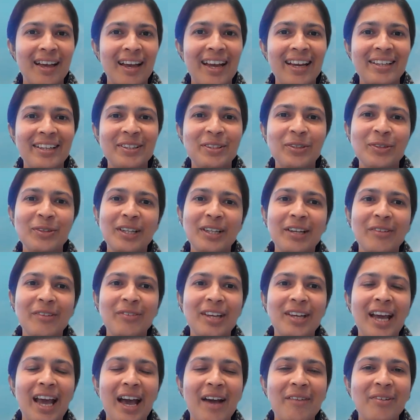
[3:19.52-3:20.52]
And today
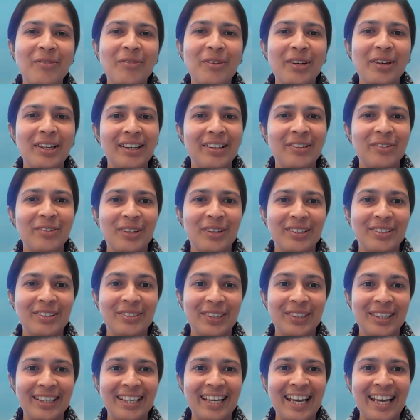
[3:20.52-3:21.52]
we have a very
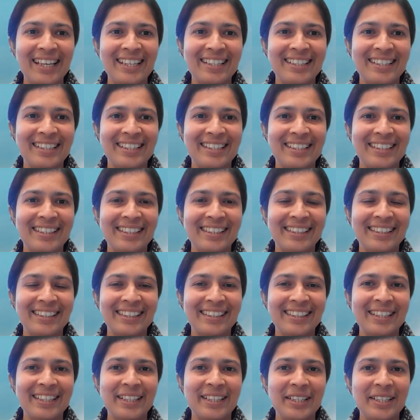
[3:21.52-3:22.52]
interesting guest,
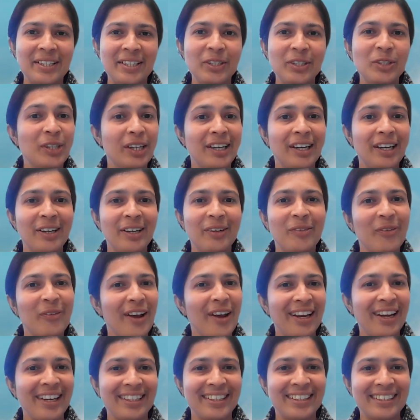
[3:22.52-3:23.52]
Janette
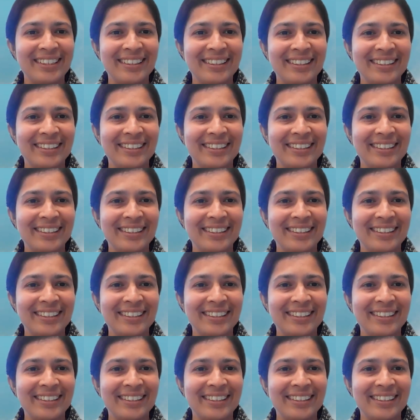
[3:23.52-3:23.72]
Wright.